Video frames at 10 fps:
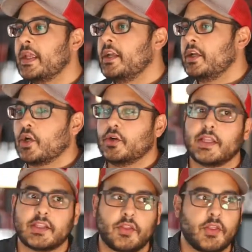go to
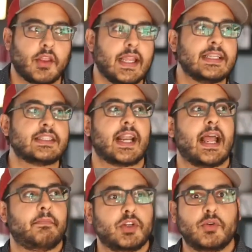the links that
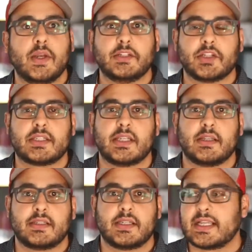I'm doing just
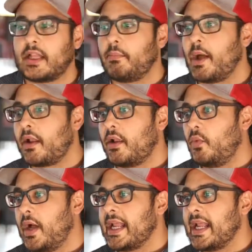to sell a bottle of wine.